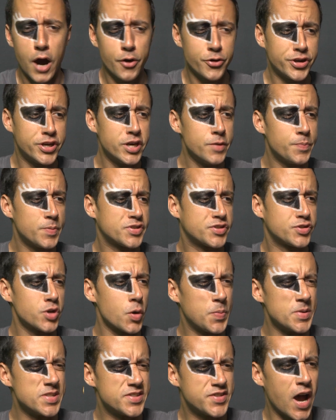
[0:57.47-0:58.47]
How to keep a
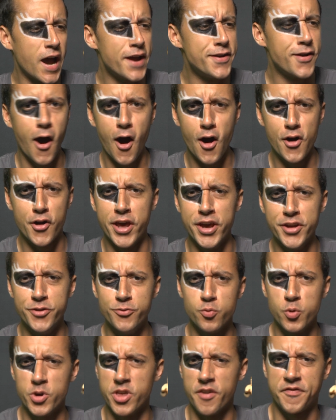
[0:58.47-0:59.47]
serpentine heart
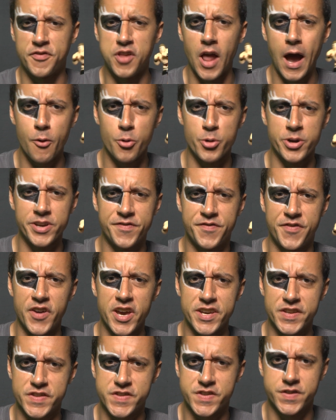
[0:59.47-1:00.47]
hidden with a flowering
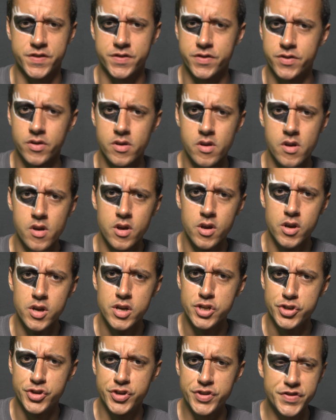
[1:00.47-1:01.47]
face?
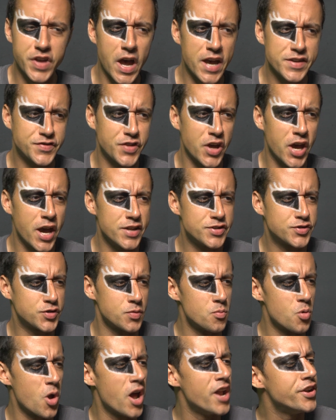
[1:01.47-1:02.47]
Just ask the
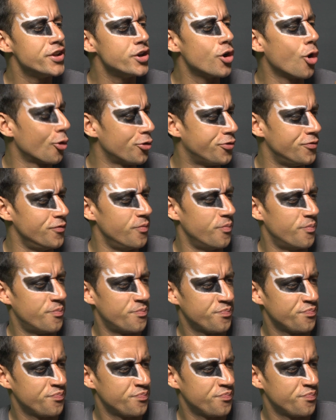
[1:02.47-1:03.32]
handsome Randy Orton,